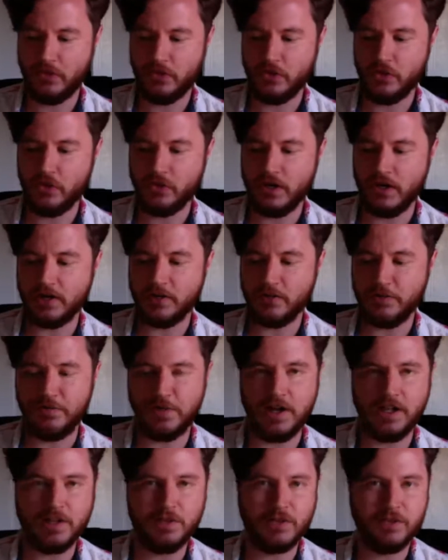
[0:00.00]
you kind of
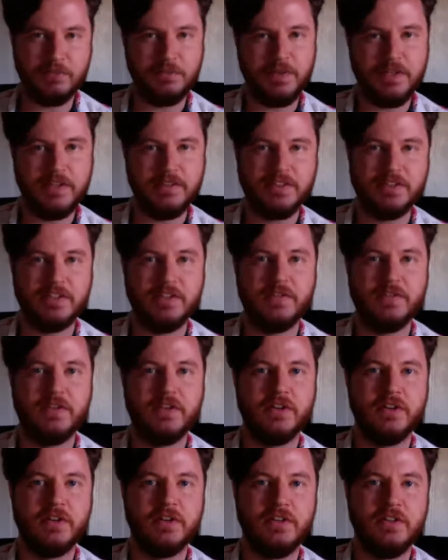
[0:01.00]
follow the beats of
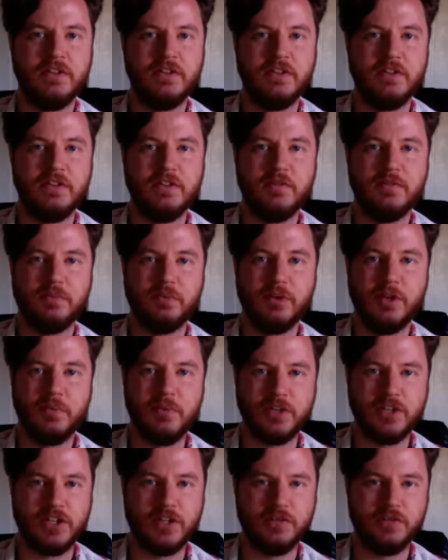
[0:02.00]
pretty
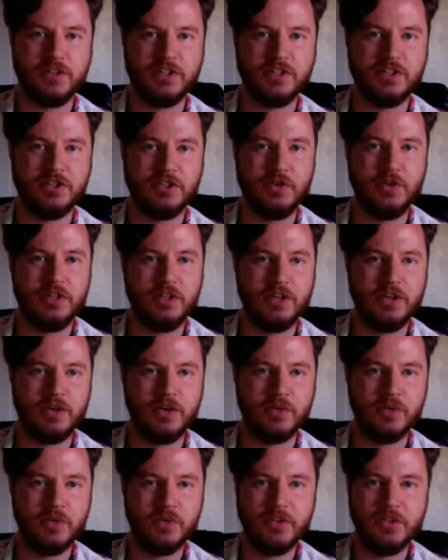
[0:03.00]
much every
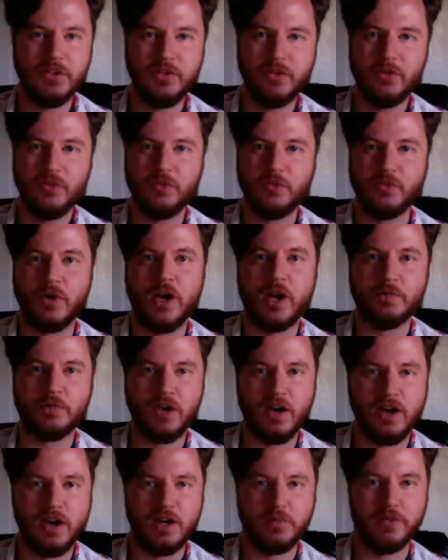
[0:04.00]
studio
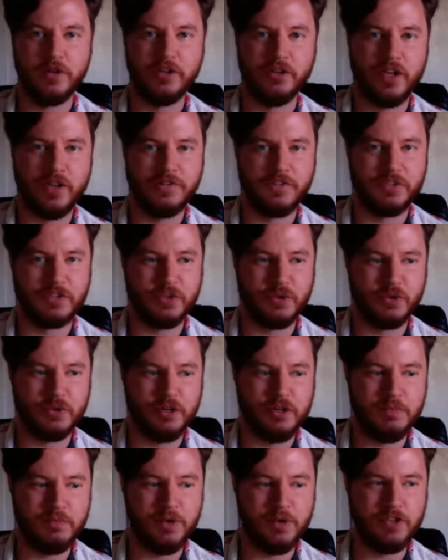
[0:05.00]
rom-com or love
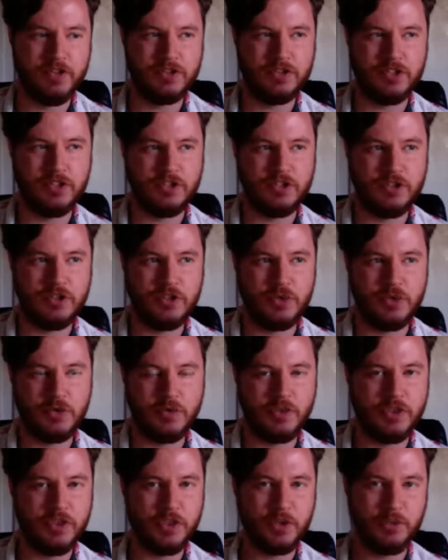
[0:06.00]
story, but to do it
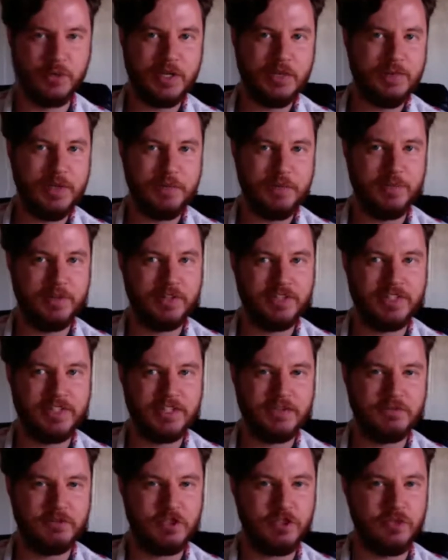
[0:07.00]
with three people instead
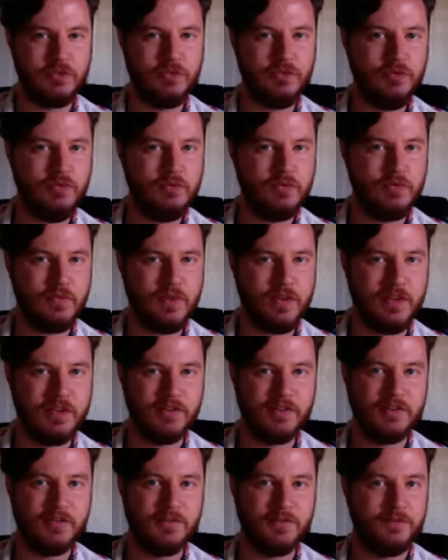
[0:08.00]
of two
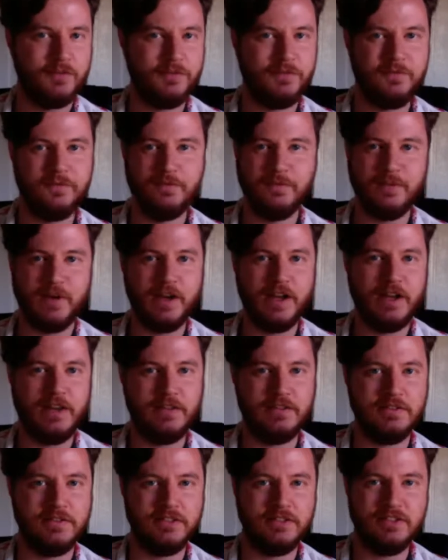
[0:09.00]
and to
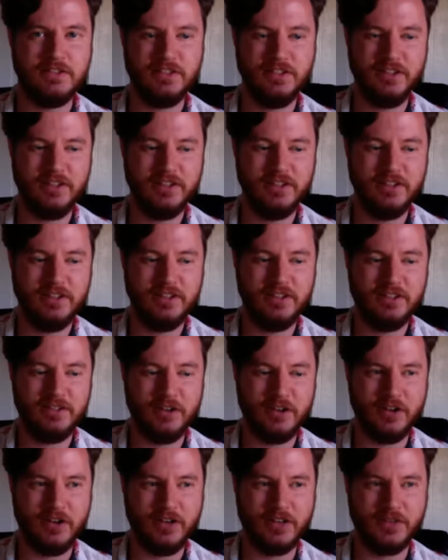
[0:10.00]
find
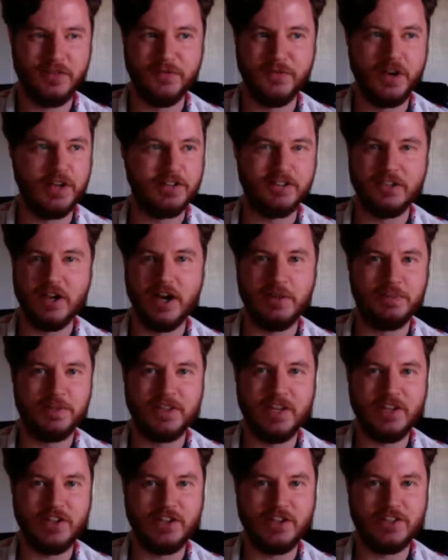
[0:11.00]
all the fun
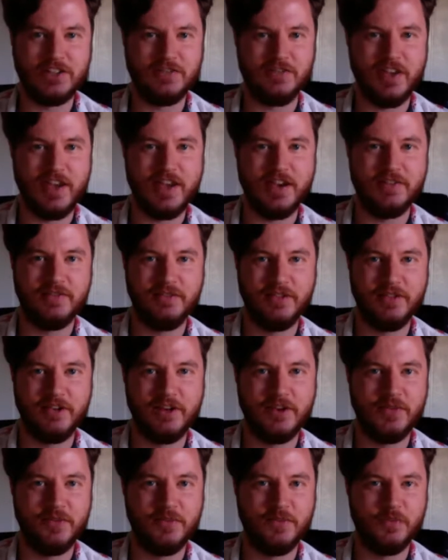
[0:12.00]
complications of that, you
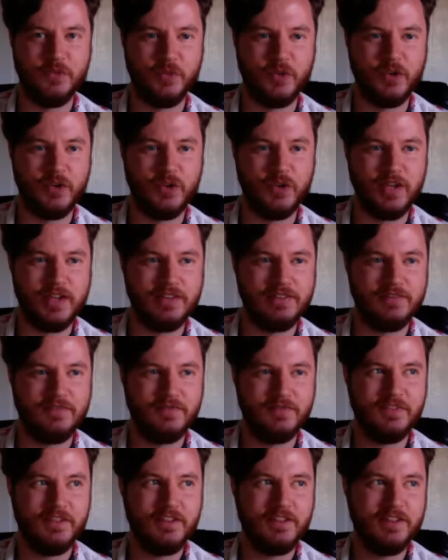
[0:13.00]
know, where you get
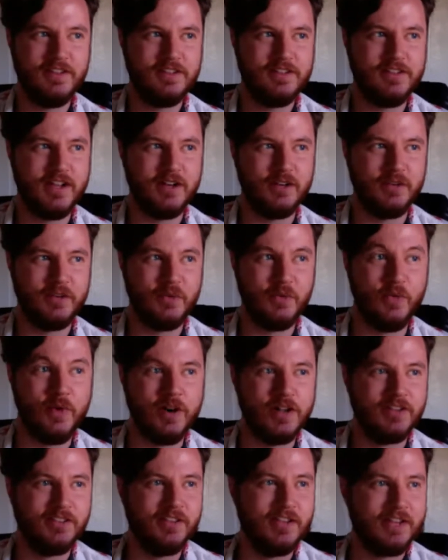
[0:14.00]
not only
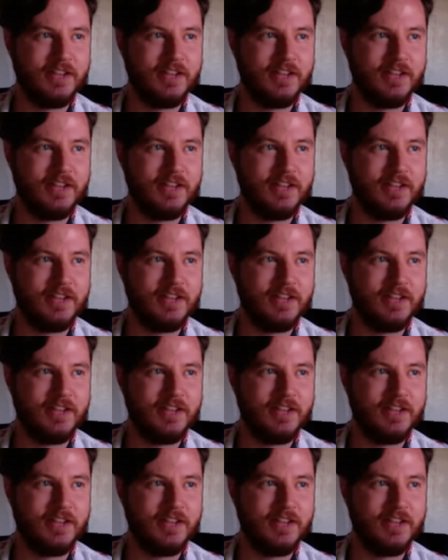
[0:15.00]
one